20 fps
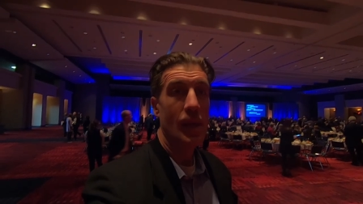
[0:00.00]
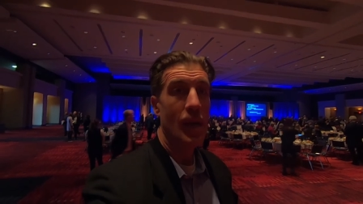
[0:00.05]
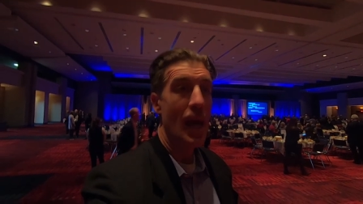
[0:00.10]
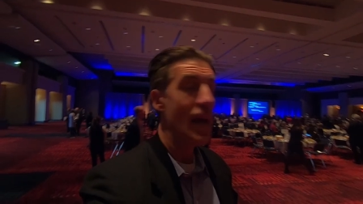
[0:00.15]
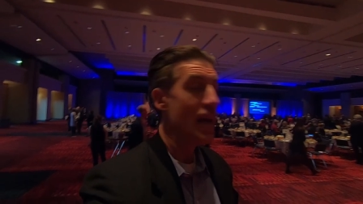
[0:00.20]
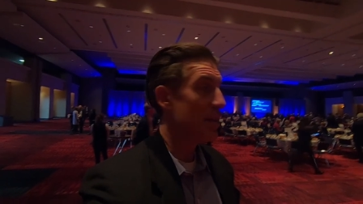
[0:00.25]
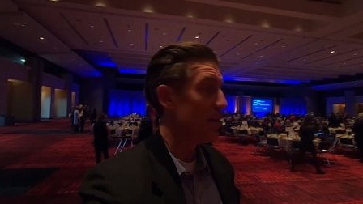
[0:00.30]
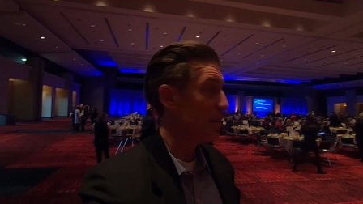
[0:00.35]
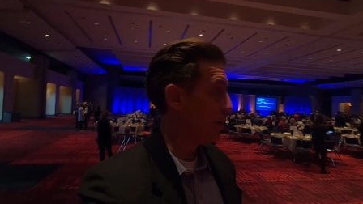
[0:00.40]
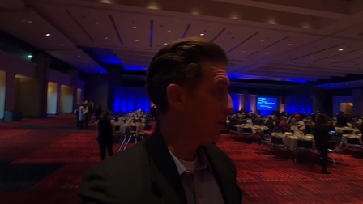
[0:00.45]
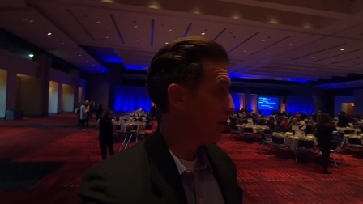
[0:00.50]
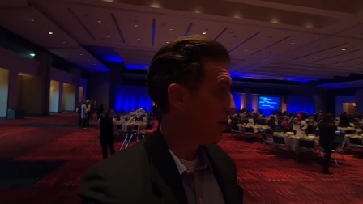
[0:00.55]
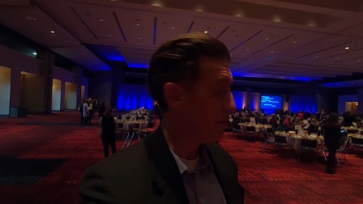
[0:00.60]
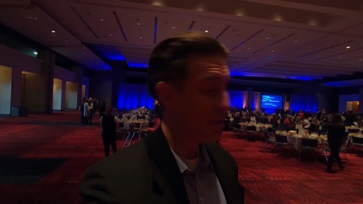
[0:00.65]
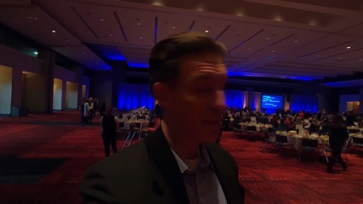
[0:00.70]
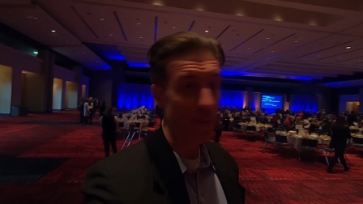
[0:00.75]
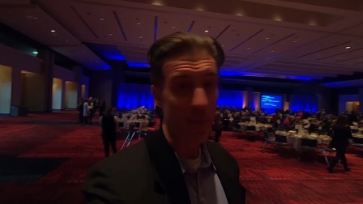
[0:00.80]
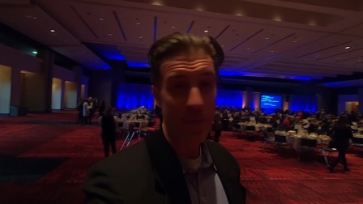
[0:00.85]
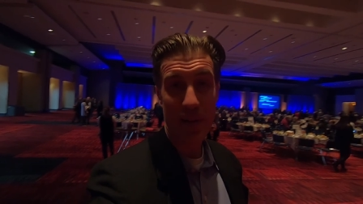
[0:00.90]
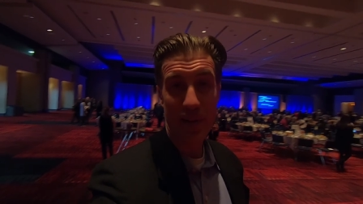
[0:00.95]
Hey, so here's
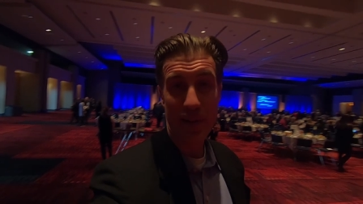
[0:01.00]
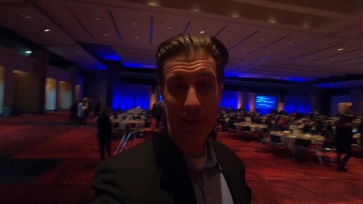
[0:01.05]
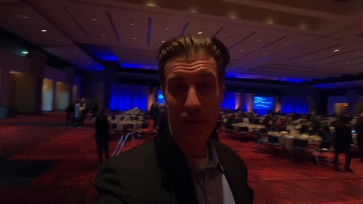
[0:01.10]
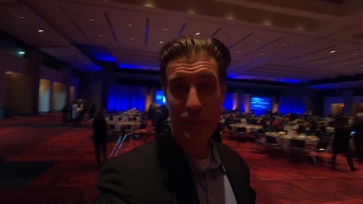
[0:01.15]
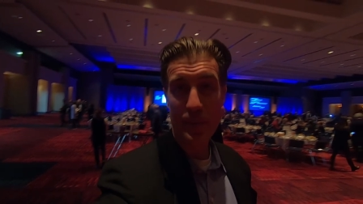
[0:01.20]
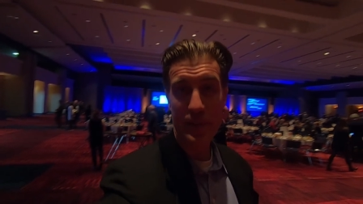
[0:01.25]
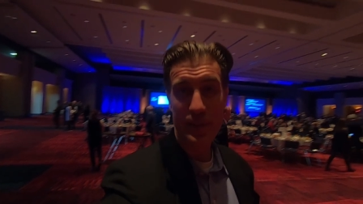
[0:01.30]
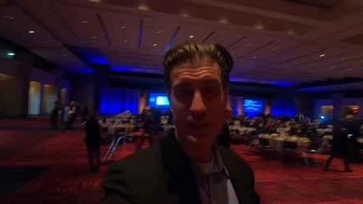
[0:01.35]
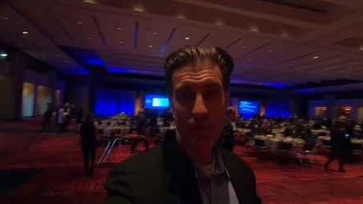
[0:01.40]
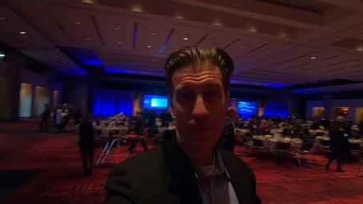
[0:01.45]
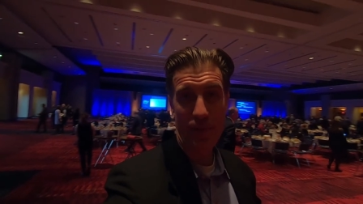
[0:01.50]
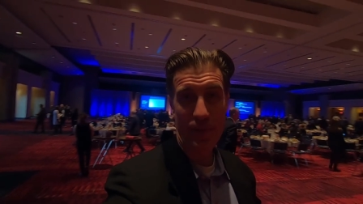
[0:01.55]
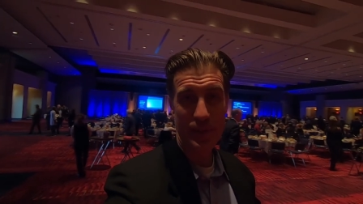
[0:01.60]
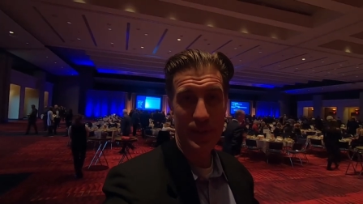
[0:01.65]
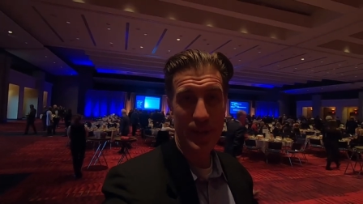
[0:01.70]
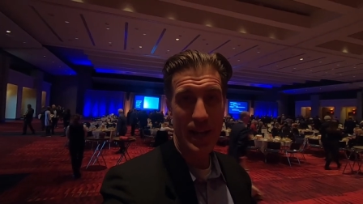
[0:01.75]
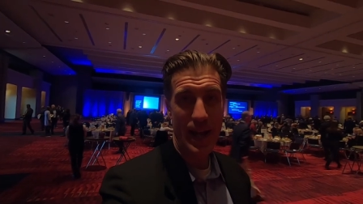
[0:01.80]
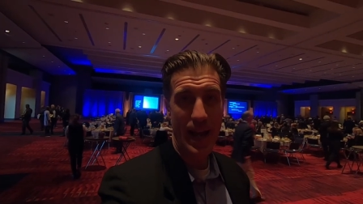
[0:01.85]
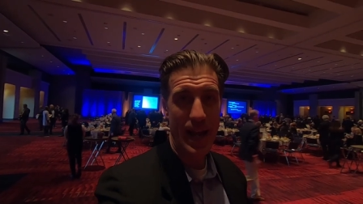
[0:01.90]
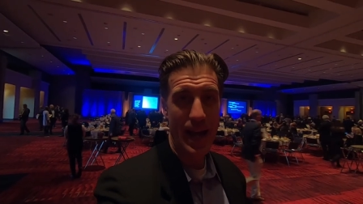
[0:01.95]
something a little bit different
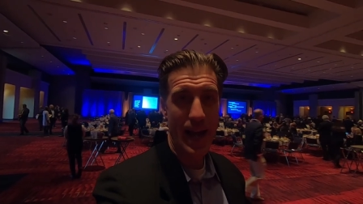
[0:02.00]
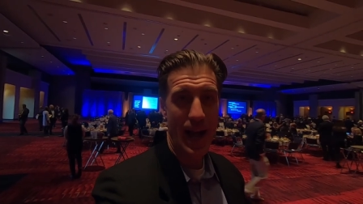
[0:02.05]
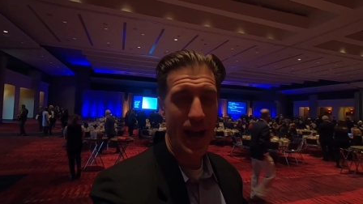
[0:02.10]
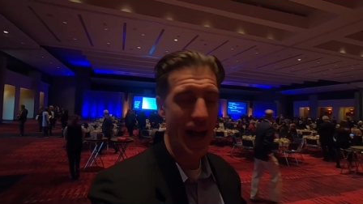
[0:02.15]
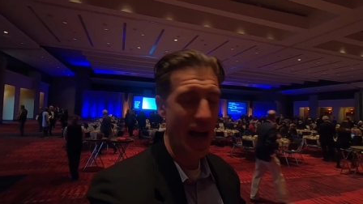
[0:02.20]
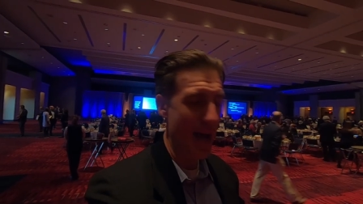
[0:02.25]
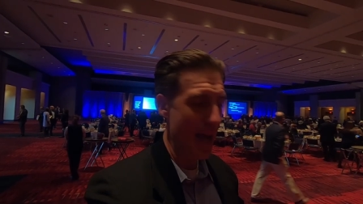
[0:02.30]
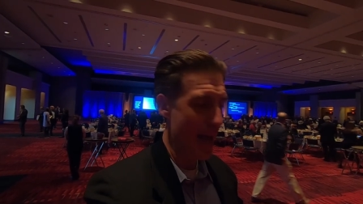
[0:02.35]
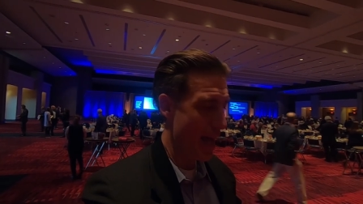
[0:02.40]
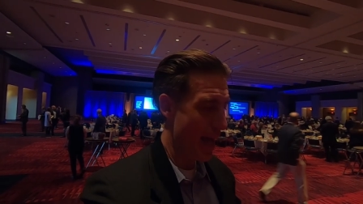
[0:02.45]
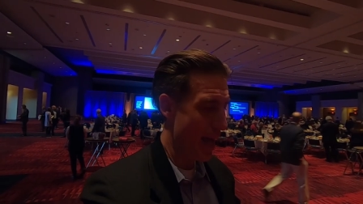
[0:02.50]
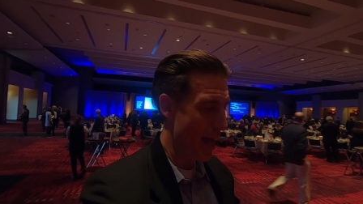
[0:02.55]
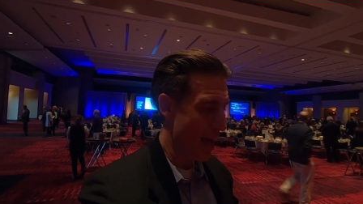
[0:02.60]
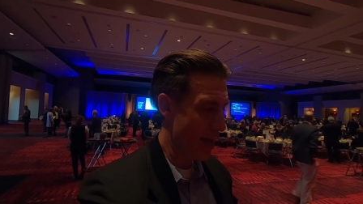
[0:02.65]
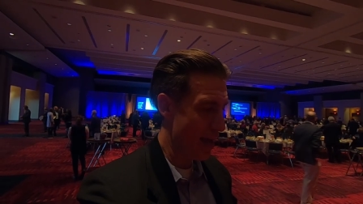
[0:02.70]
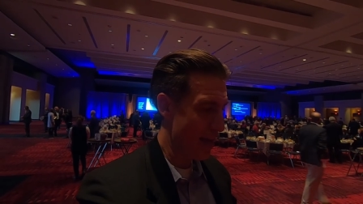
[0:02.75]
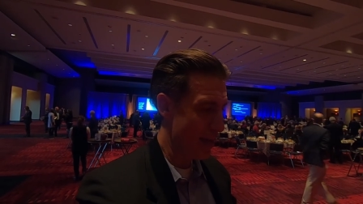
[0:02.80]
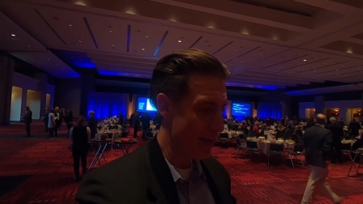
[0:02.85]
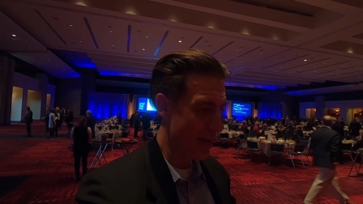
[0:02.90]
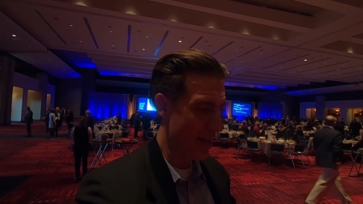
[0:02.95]
today. I
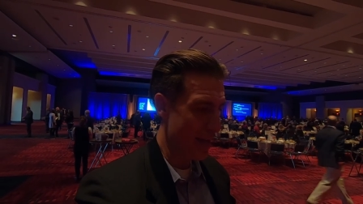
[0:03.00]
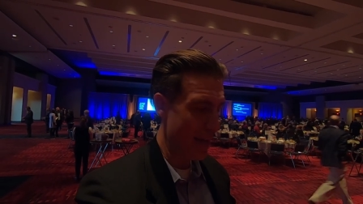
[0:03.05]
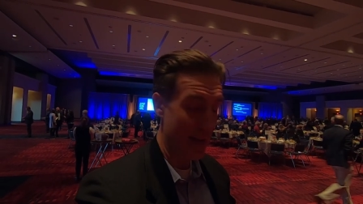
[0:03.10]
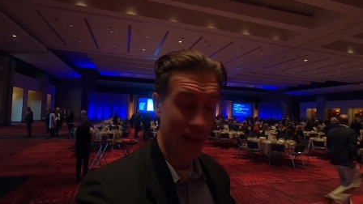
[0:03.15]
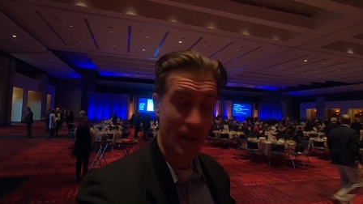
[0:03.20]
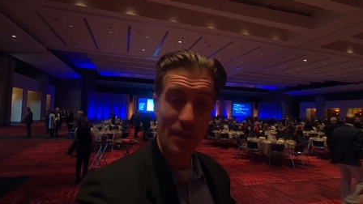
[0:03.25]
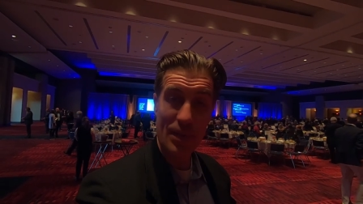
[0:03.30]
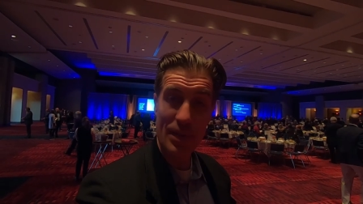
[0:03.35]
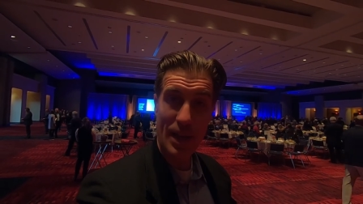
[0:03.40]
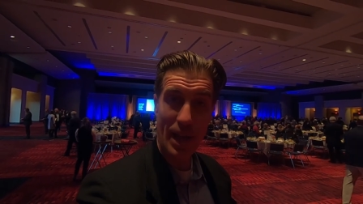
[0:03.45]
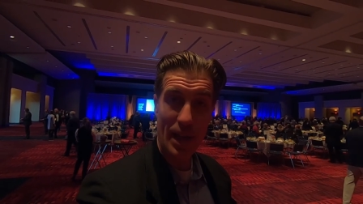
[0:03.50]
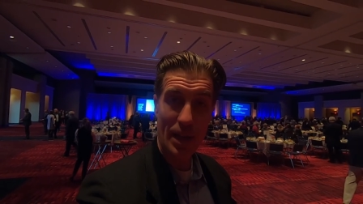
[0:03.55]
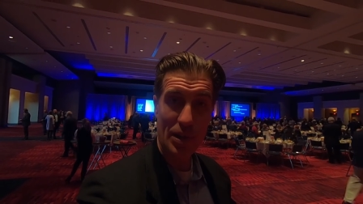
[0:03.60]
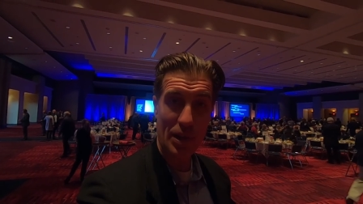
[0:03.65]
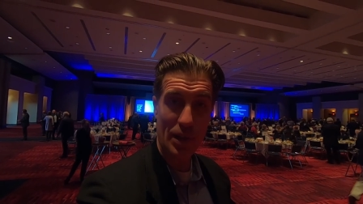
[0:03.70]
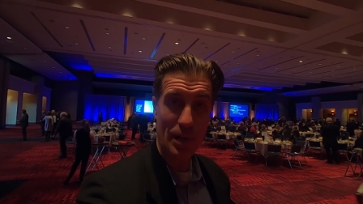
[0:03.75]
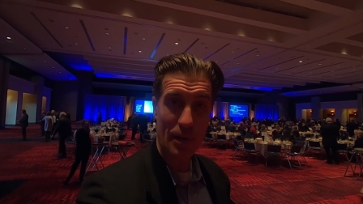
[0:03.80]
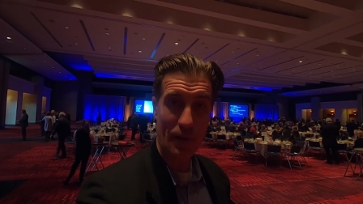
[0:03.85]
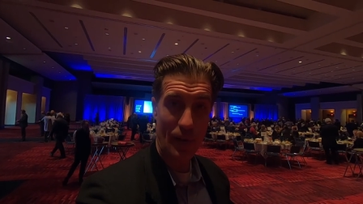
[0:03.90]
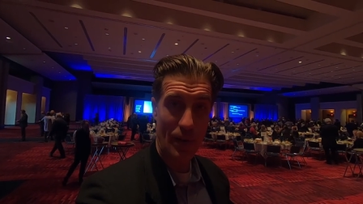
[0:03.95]
had an
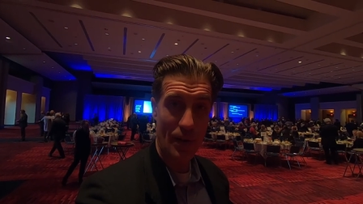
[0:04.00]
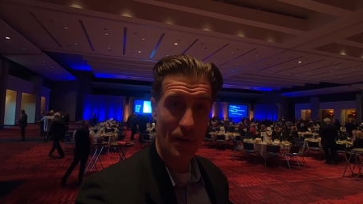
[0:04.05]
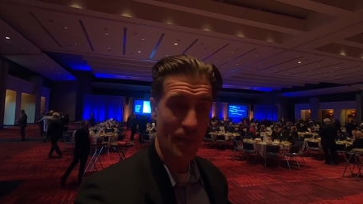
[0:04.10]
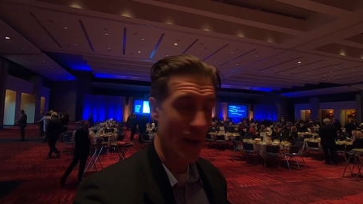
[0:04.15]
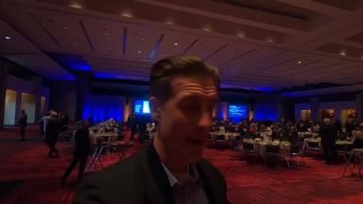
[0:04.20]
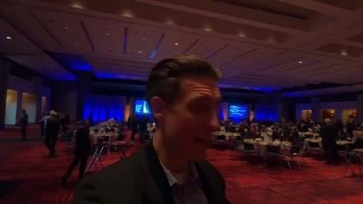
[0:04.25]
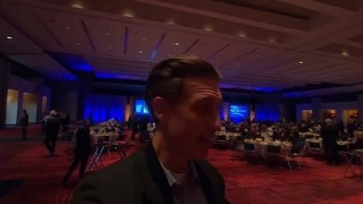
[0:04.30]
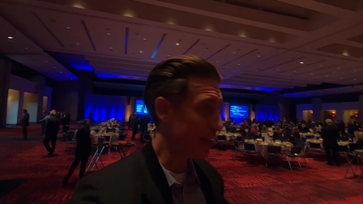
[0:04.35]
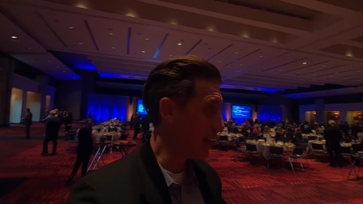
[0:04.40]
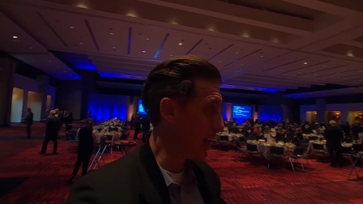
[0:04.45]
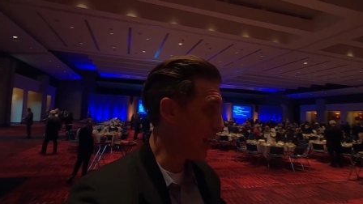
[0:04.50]
invitation, a friend of mine